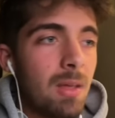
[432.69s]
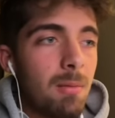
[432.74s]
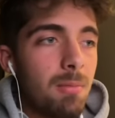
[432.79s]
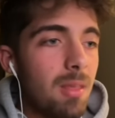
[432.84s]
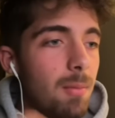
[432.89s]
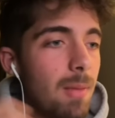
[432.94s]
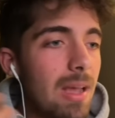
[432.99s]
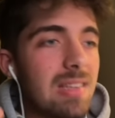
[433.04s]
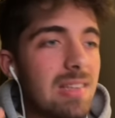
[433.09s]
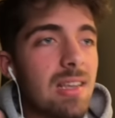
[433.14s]

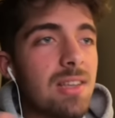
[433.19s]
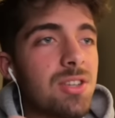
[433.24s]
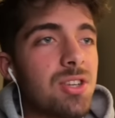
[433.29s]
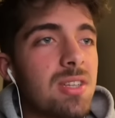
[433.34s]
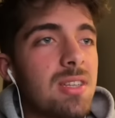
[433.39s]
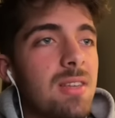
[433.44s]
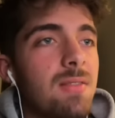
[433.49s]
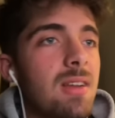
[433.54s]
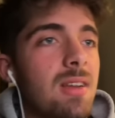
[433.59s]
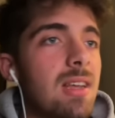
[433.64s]
The basic
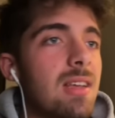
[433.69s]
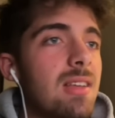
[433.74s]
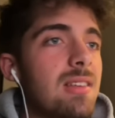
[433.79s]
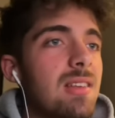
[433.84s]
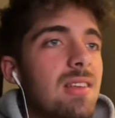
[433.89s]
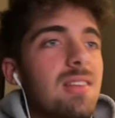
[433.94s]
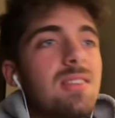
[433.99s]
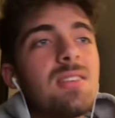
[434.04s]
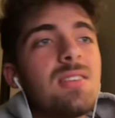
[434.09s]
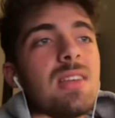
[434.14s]
gist of it
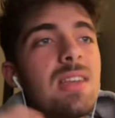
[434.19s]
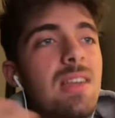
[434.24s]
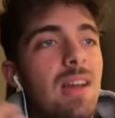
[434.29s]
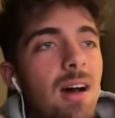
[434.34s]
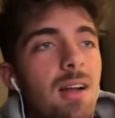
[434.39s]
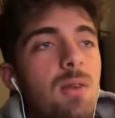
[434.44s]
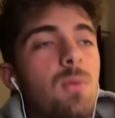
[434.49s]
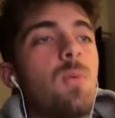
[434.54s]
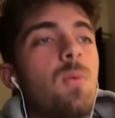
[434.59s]
is to not